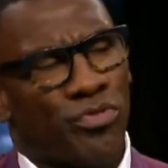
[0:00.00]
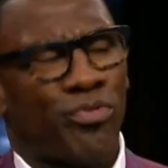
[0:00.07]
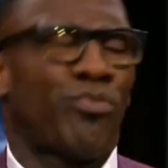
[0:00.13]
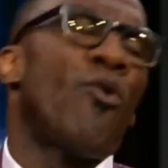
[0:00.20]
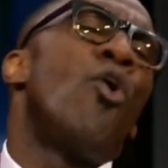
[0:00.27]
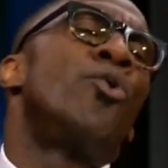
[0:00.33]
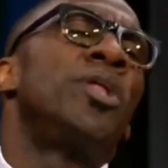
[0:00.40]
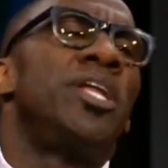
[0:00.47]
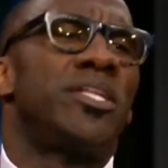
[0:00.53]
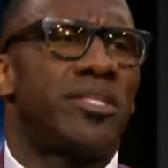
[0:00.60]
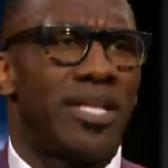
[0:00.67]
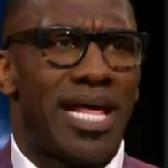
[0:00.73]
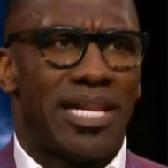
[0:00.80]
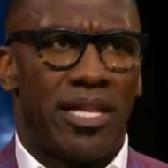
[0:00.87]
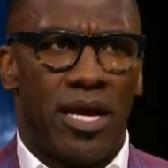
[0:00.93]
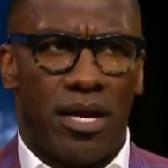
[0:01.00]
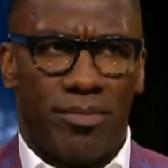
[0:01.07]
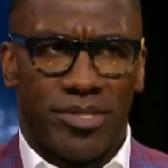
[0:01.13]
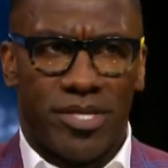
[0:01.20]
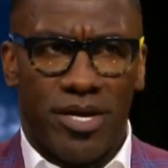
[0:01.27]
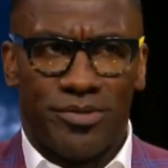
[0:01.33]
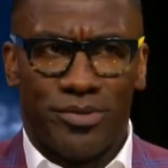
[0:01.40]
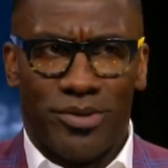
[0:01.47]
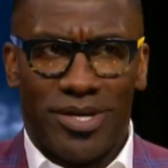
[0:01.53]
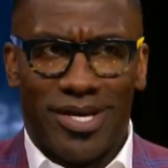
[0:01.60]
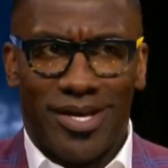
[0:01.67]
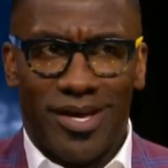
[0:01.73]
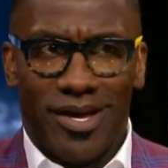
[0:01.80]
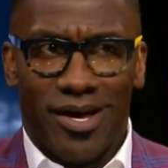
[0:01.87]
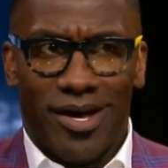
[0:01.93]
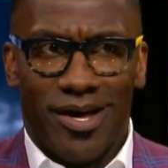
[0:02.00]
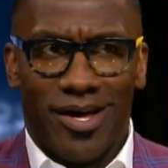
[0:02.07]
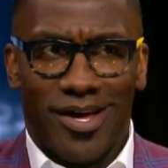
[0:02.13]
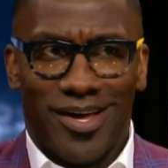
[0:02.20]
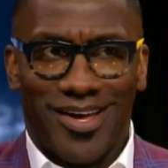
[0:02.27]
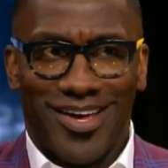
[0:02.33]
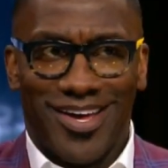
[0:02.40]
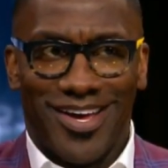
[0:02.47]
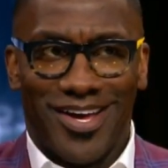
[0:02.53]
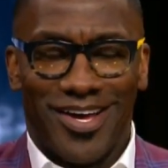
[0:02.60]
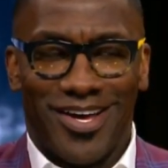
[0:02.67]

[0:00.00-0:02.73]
thrown in into that Larry Matunsel? Stills was thrown in.